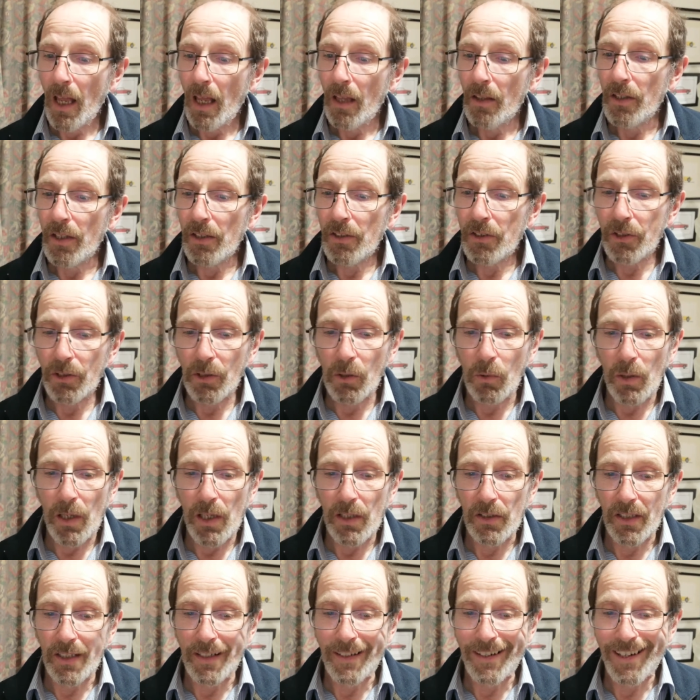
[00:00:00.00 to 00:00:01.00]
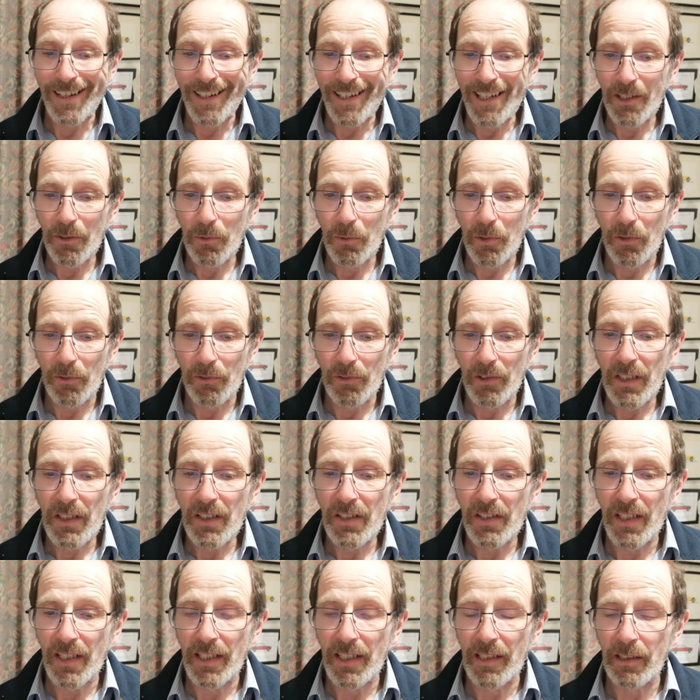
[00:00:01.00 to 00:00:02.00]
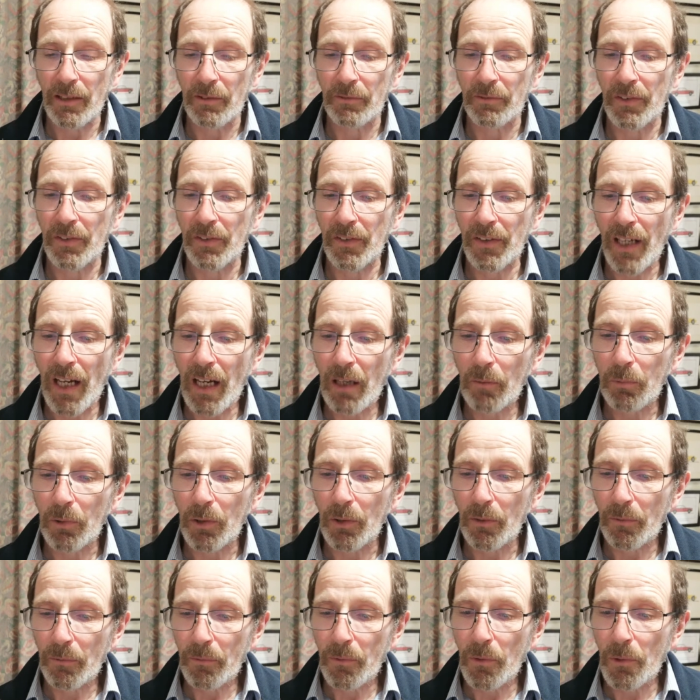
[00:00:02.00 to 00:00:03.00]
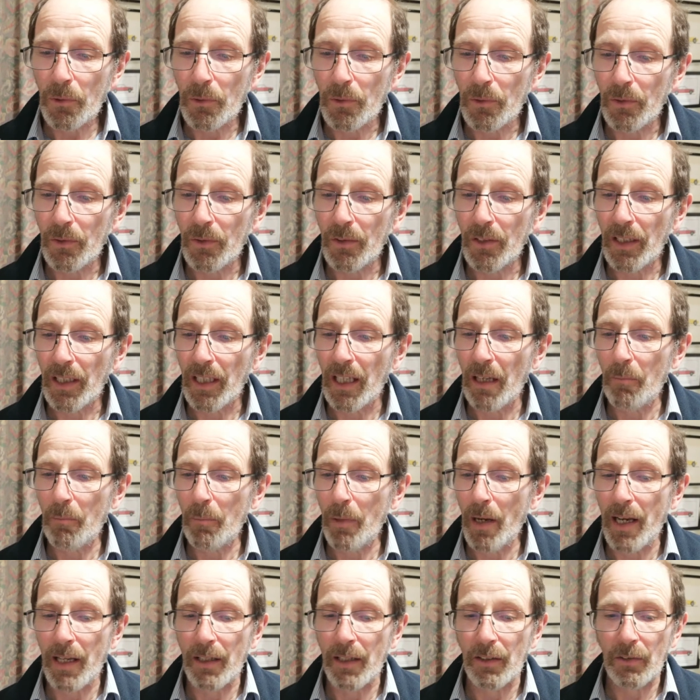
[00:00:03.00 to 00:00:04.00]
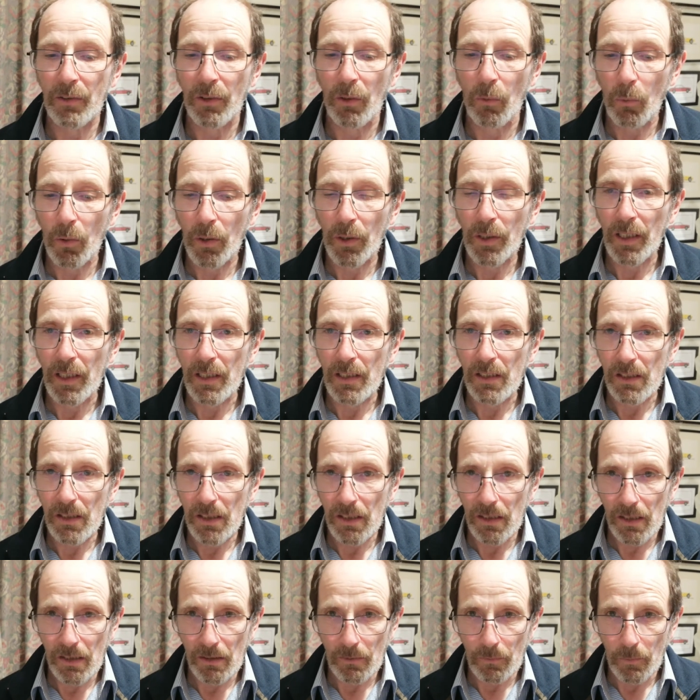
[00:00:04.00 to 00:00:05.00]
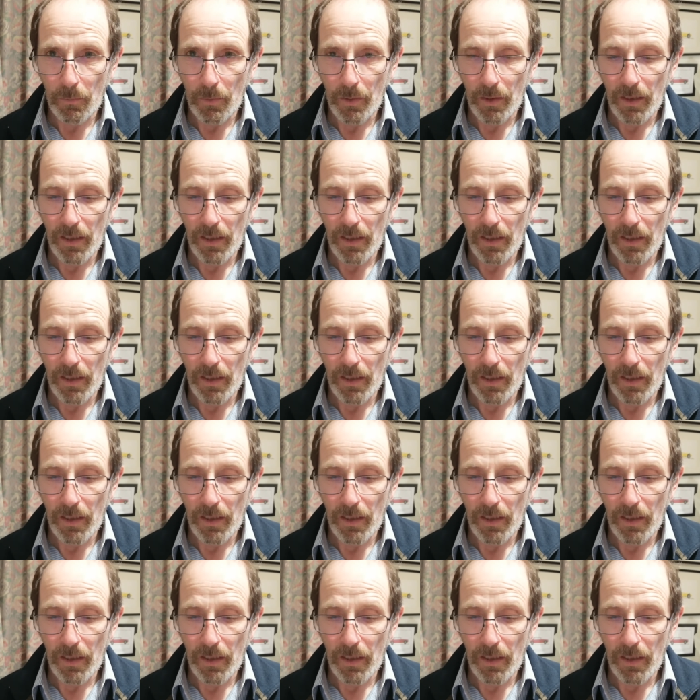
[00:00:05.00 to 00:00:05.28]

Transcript: This requires a hardware reset of the tablet phone to get back to a working system.